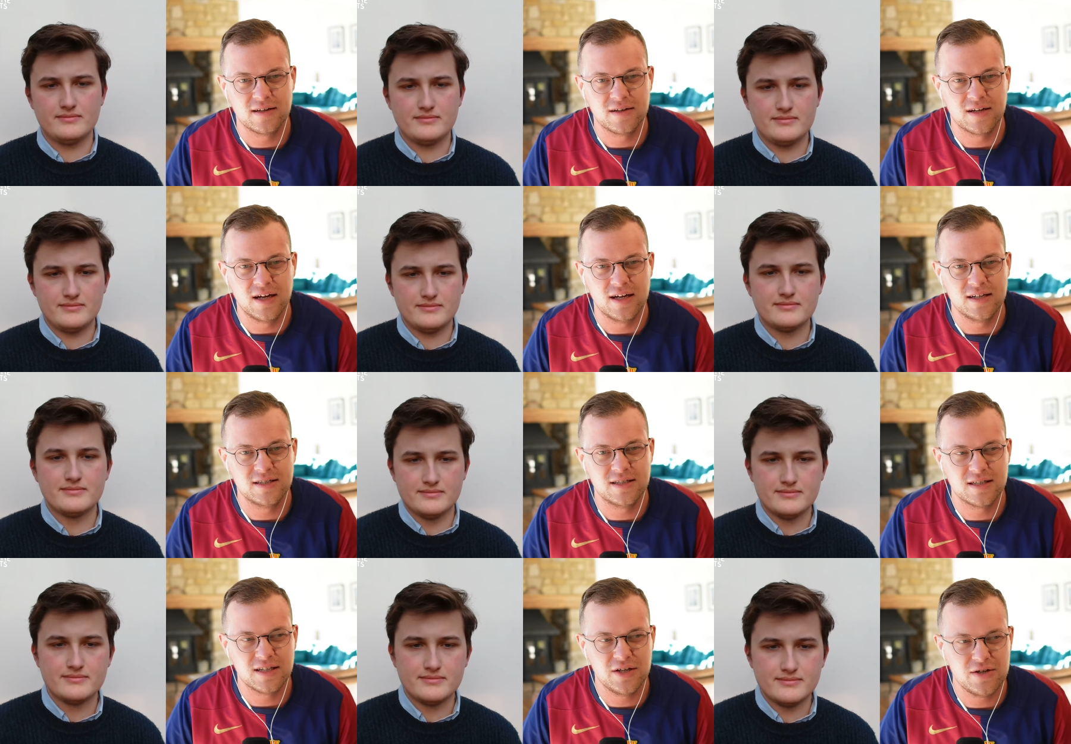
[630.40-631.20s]

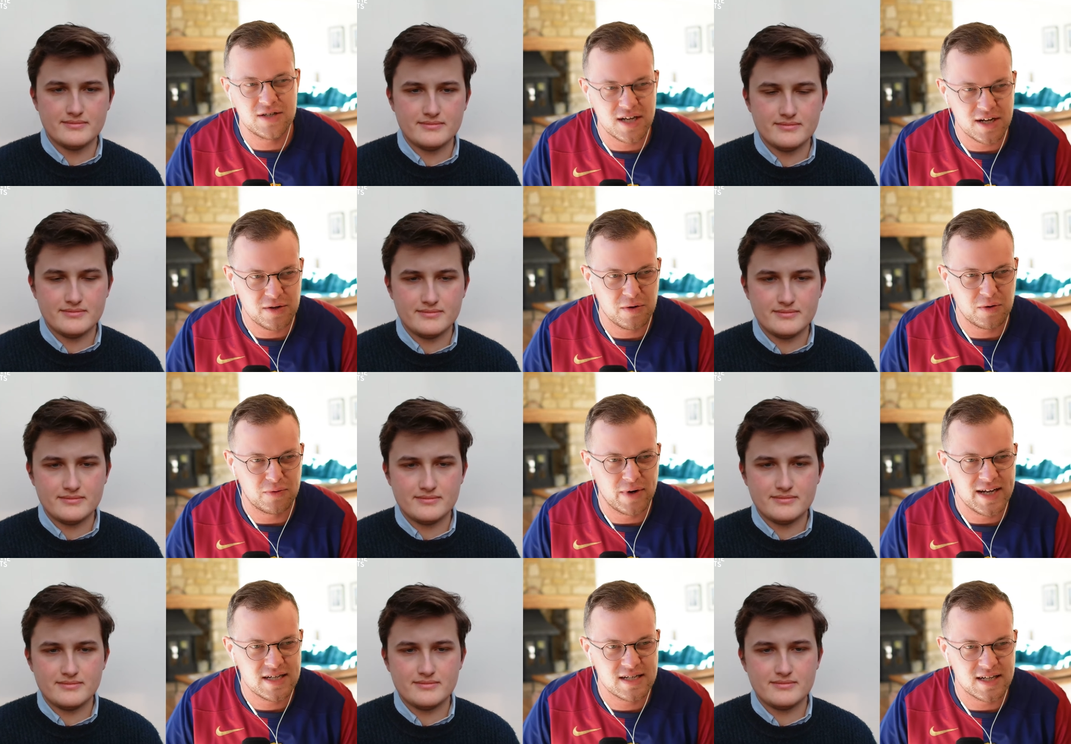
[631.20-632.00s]
Speaker 1: and you said you were
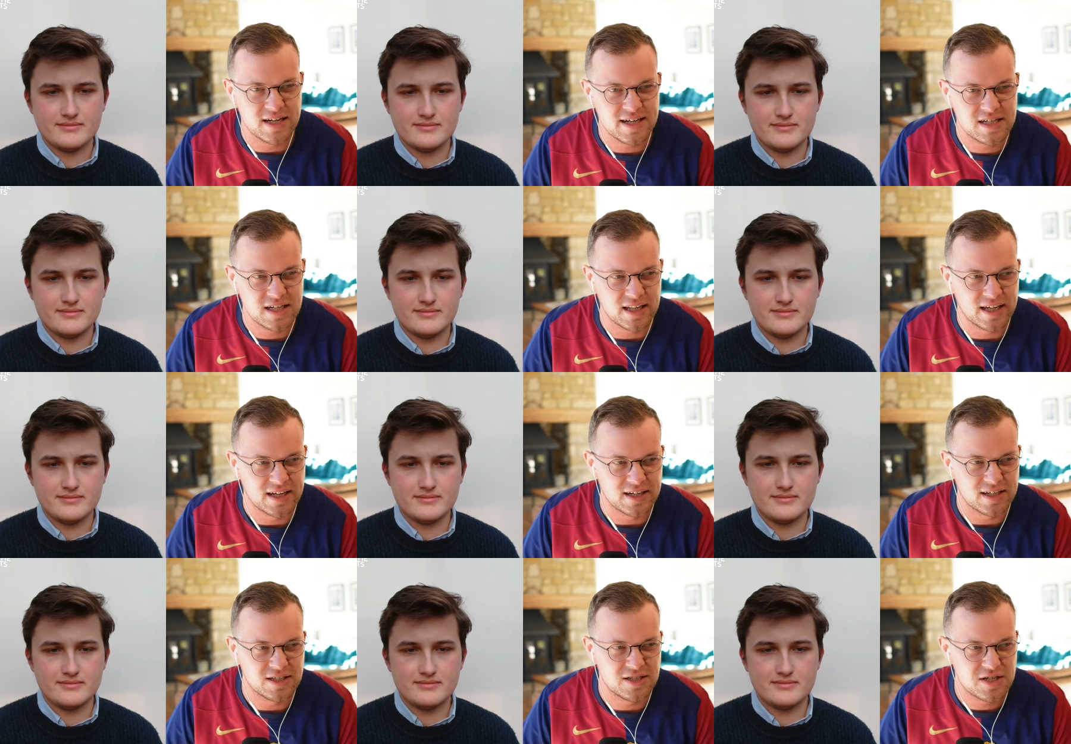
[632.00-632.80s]
raised in Italy,
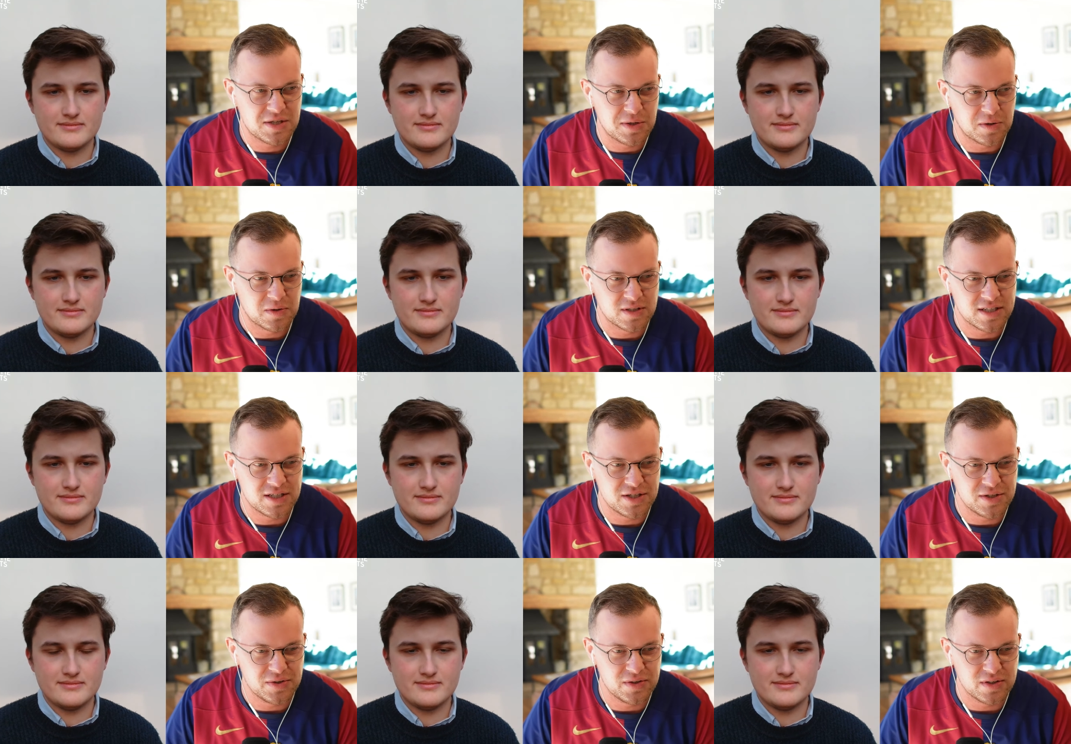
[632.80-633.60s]
and I just thought,
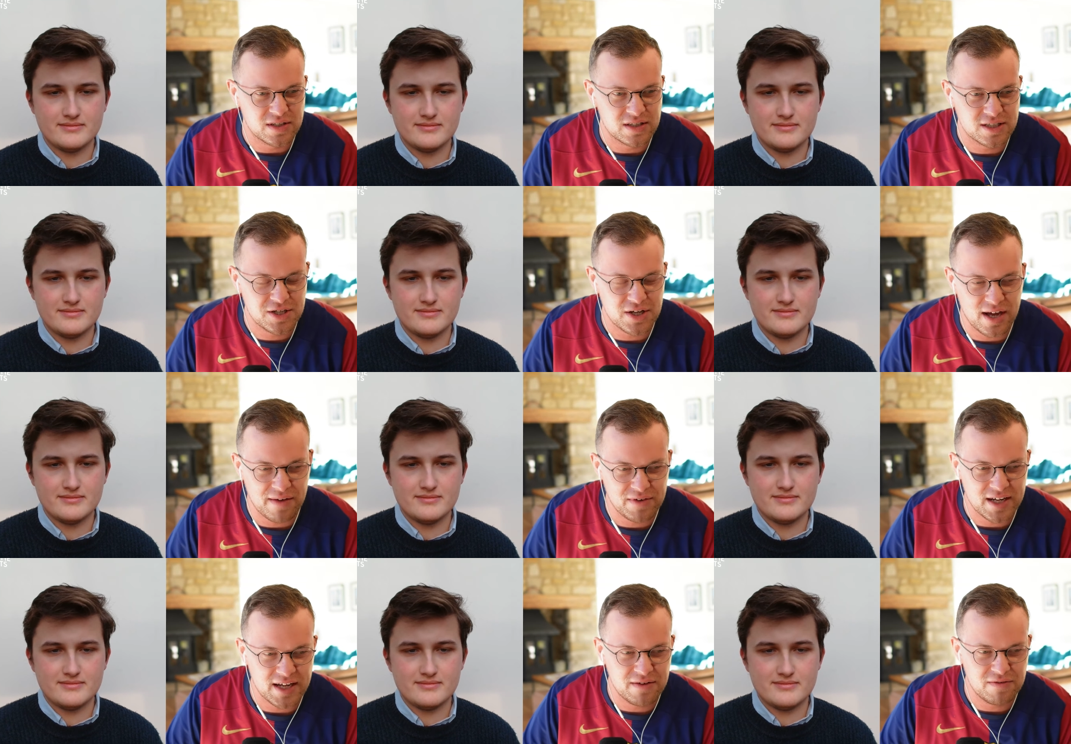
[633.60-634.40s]
did you did you
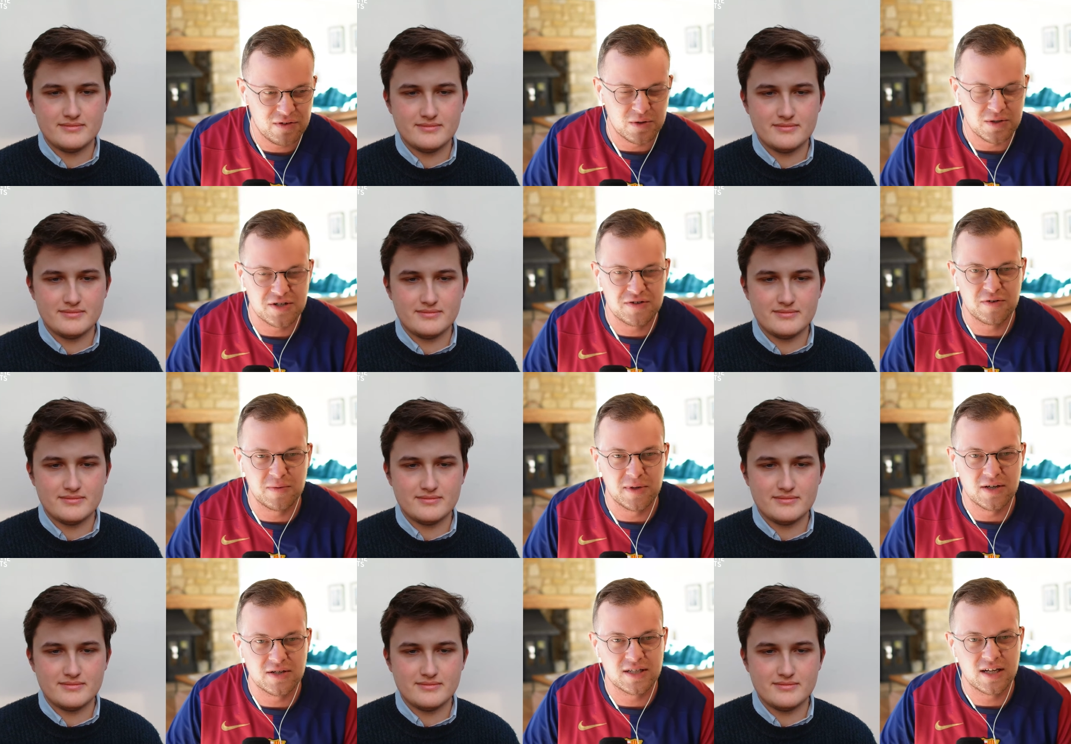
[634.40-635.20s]
have any influence from
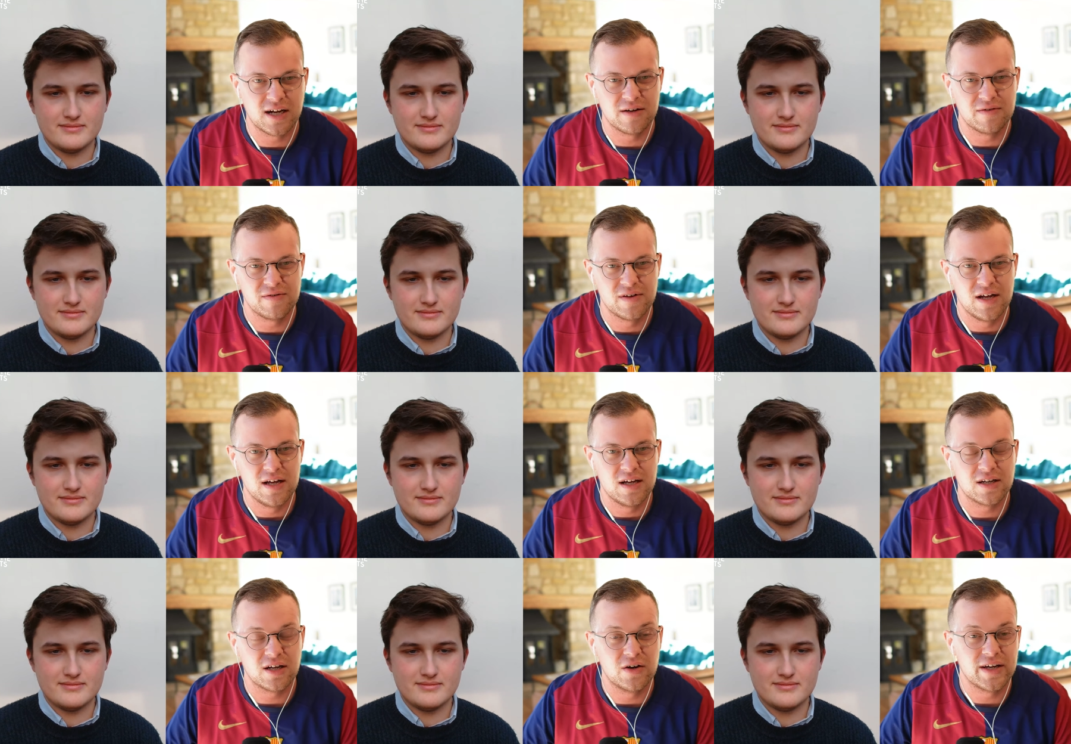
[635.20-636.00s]
those kind of
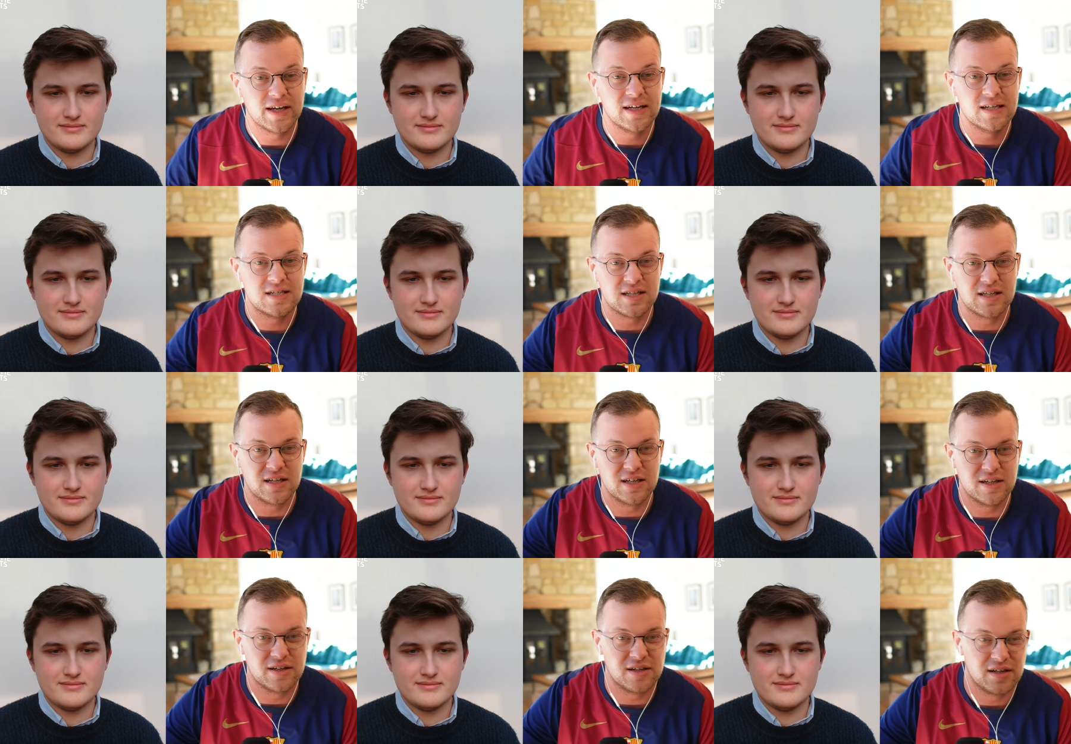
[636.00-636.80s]
going into
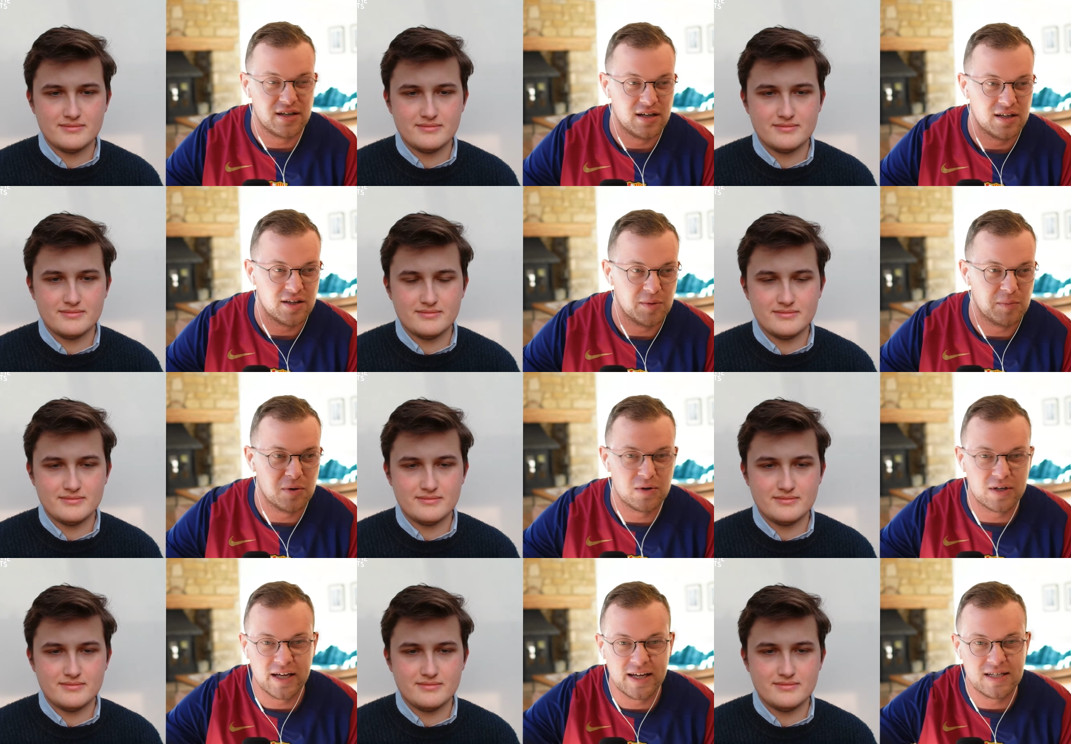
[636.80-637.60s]
the the
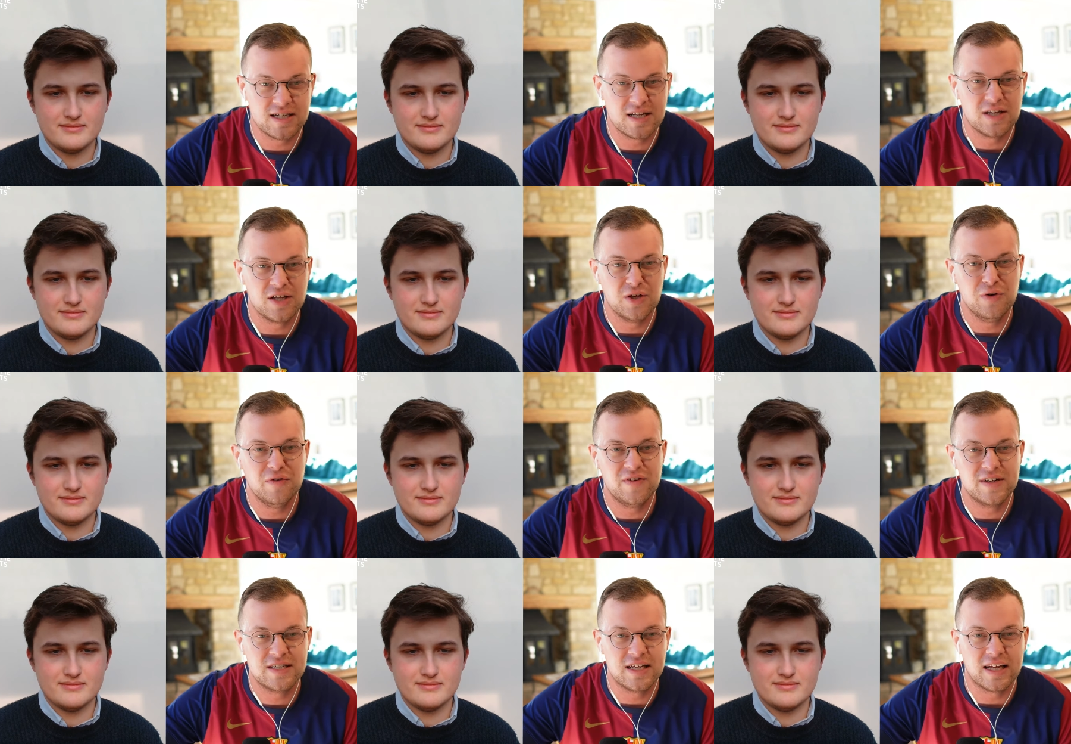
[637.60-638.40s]
Borghese and the
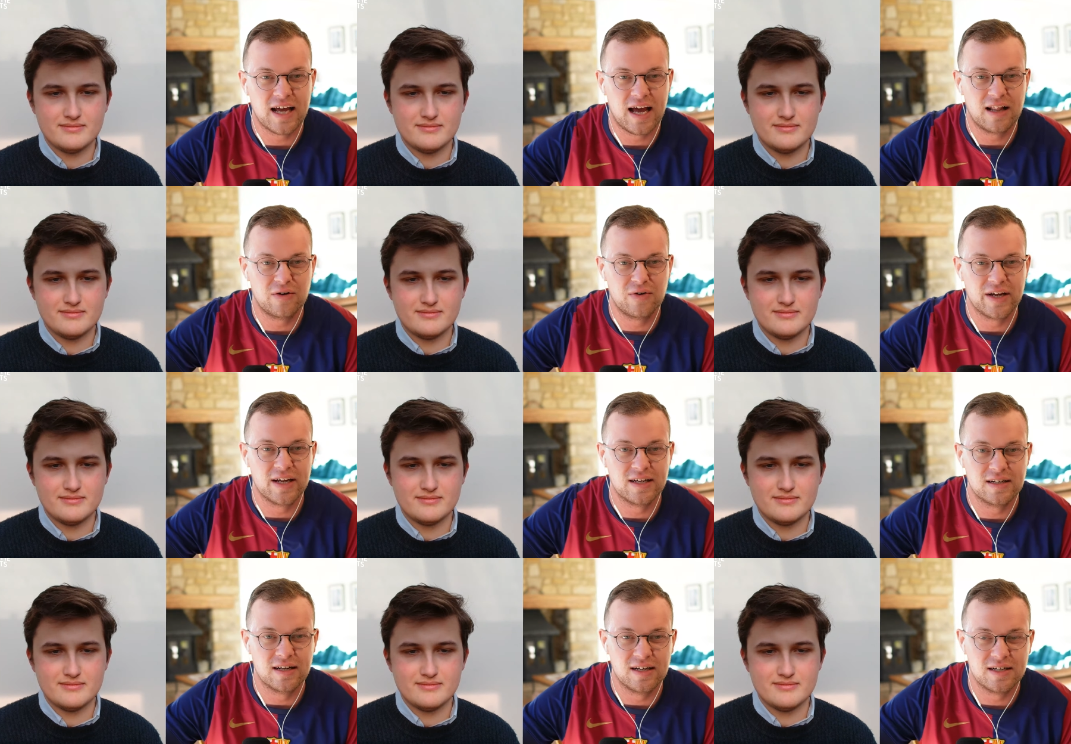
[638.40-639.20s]
Uffizi Gallery
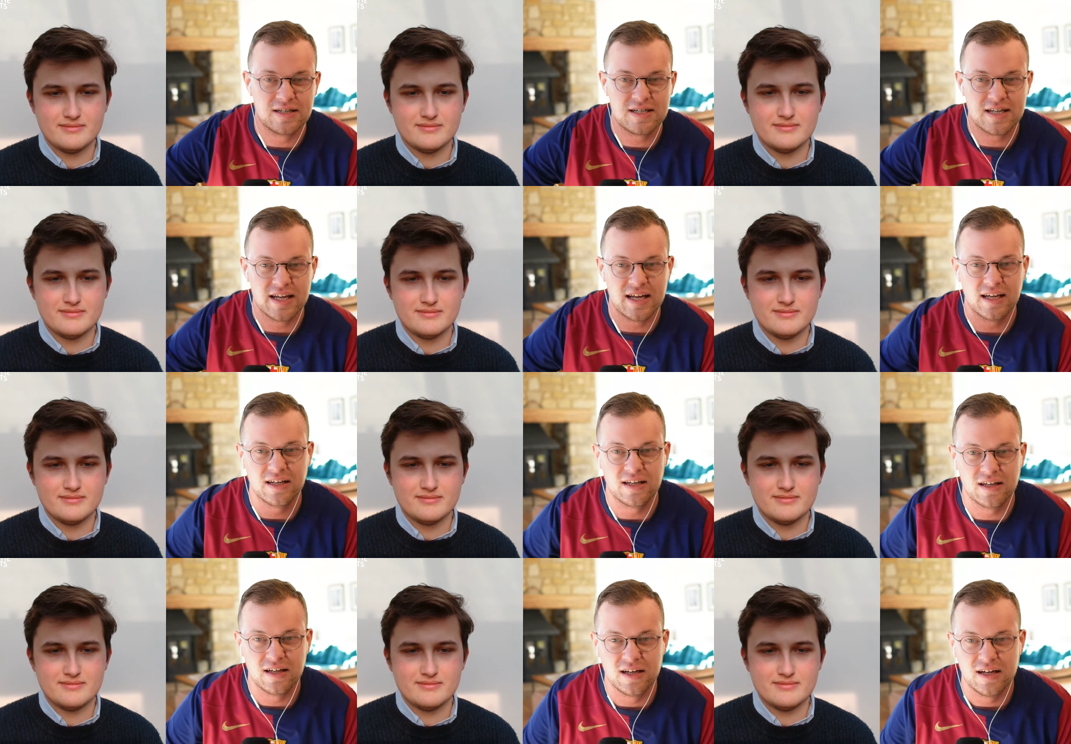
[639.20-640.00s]
and and
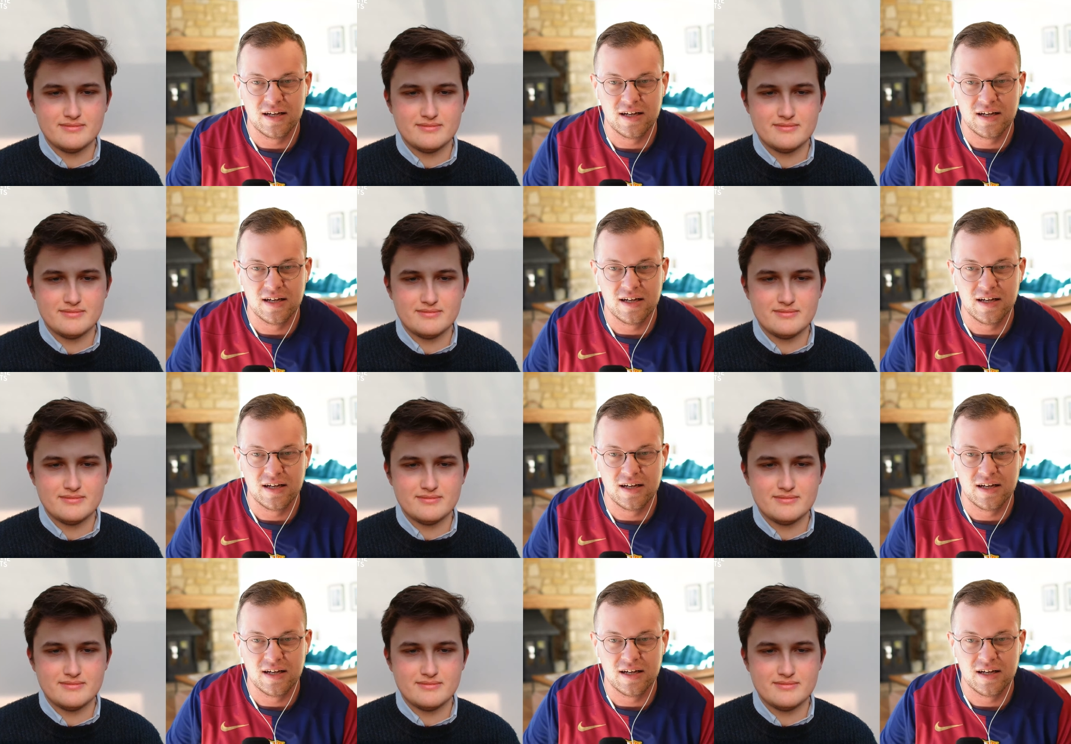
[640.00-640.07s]
seeing